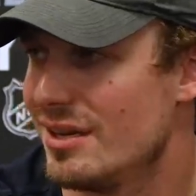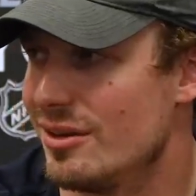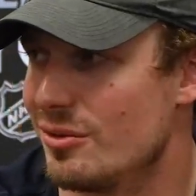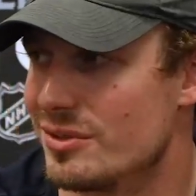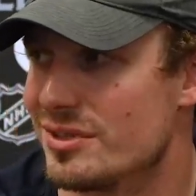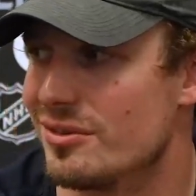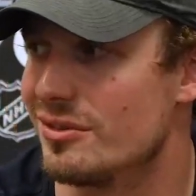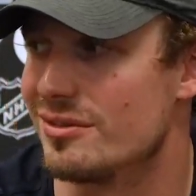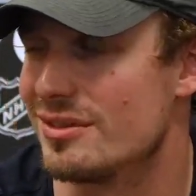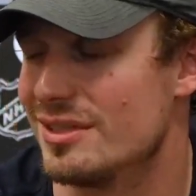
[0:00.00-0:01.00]
you know, it's a
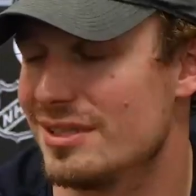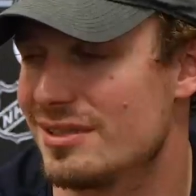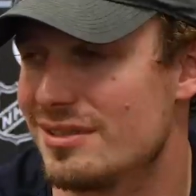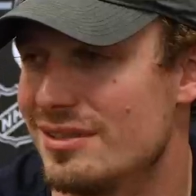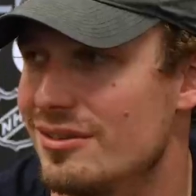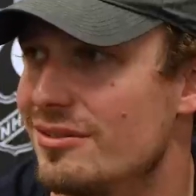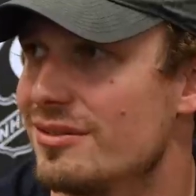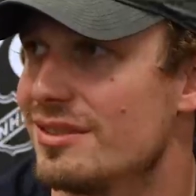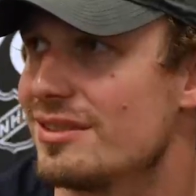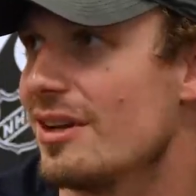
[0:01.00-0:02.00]
little, it's you
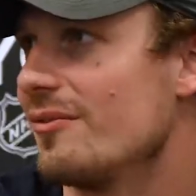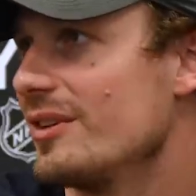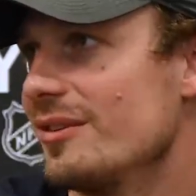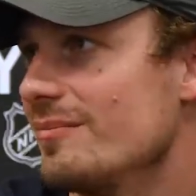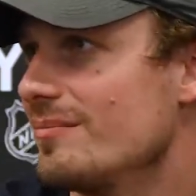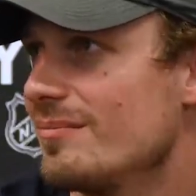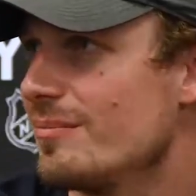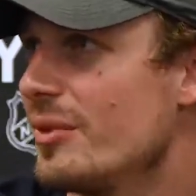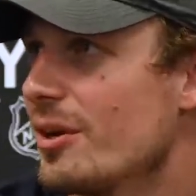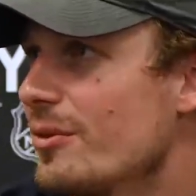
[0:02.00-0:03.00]
know, it's tough to
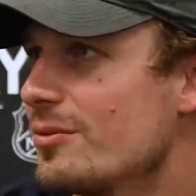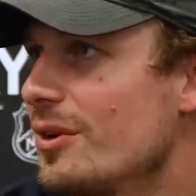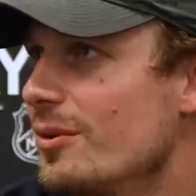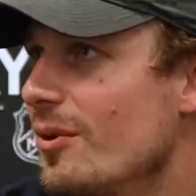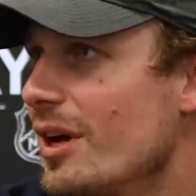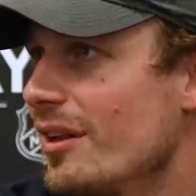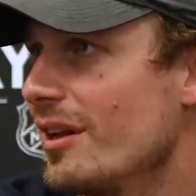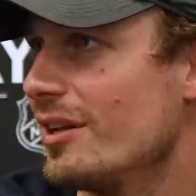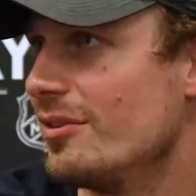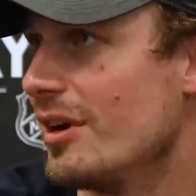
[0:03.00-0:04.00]
pick which one you want.
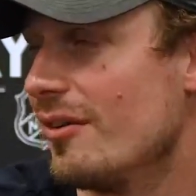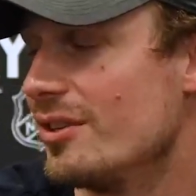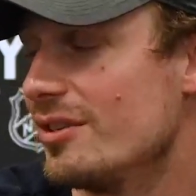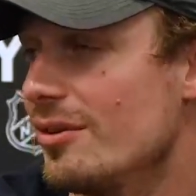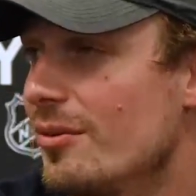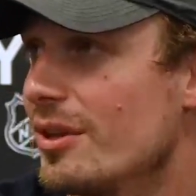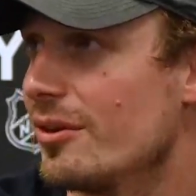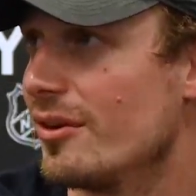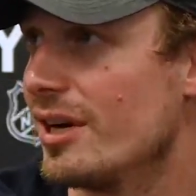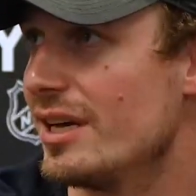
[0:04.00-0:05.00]
Like you obviously you don't want
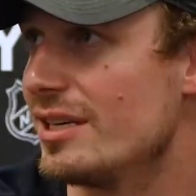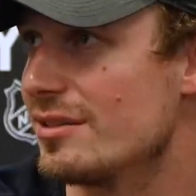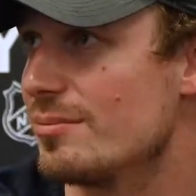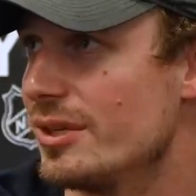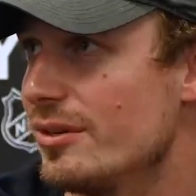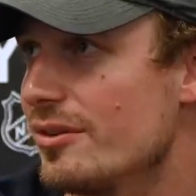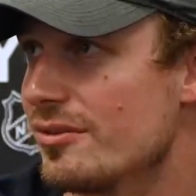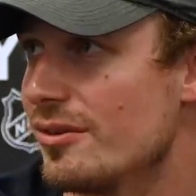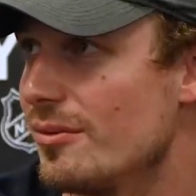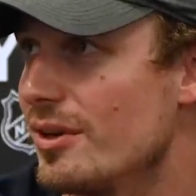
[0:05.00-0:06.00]
the great A's, but you
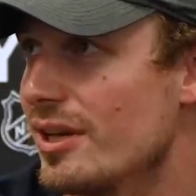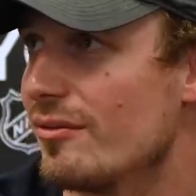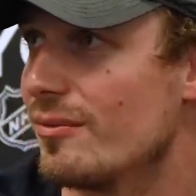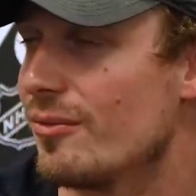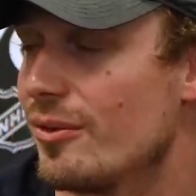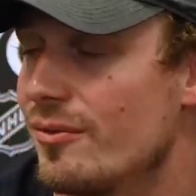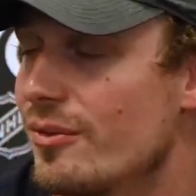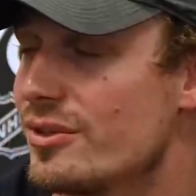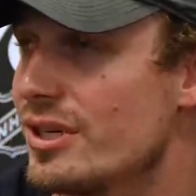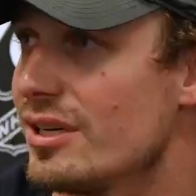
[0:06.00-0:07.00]
also don't want to give up
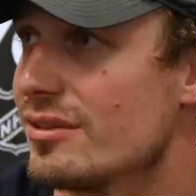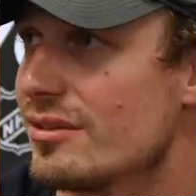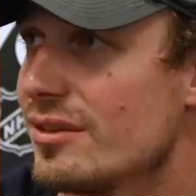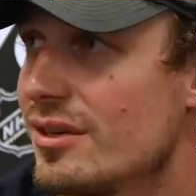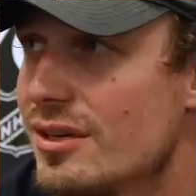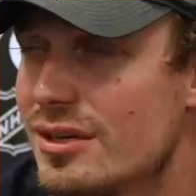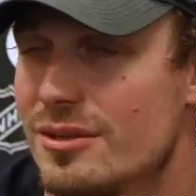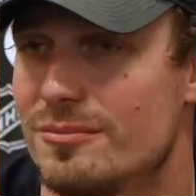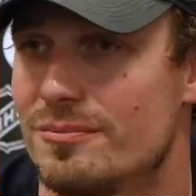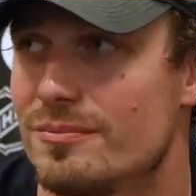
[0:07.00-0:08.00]
44 shots.
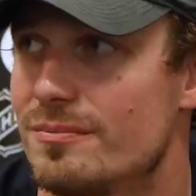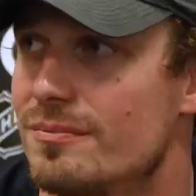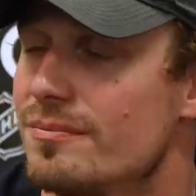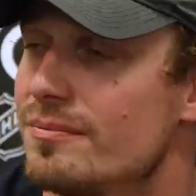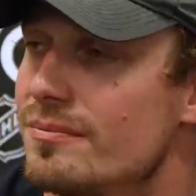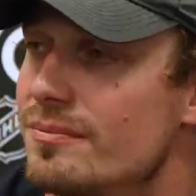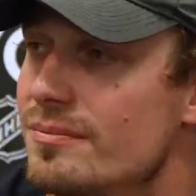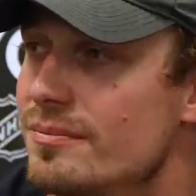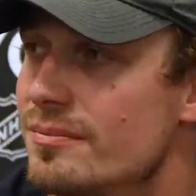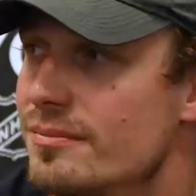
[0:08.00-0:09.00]
Is there is there?
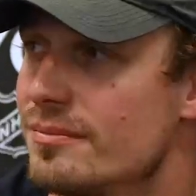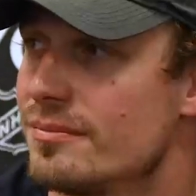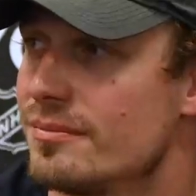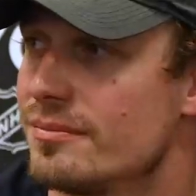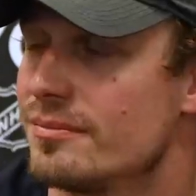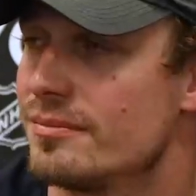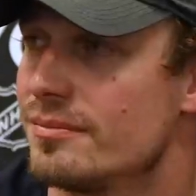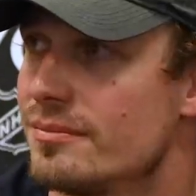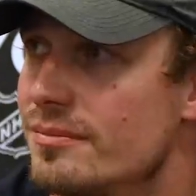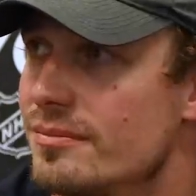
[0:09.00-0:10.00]
I mean, I know Igor
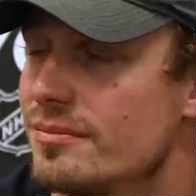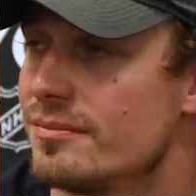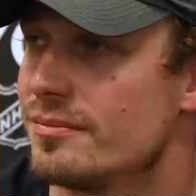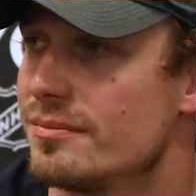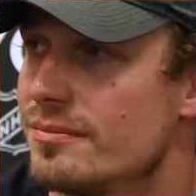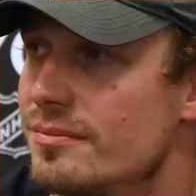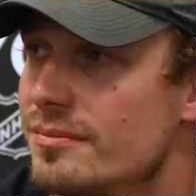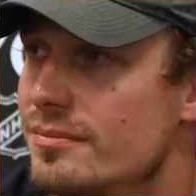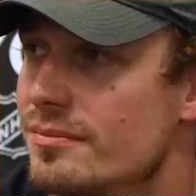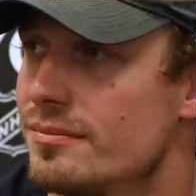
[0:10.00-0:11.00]
said last night it was it
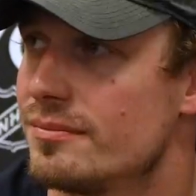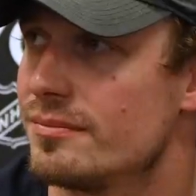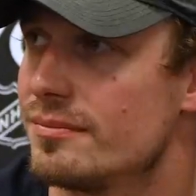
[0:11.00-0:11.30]
was good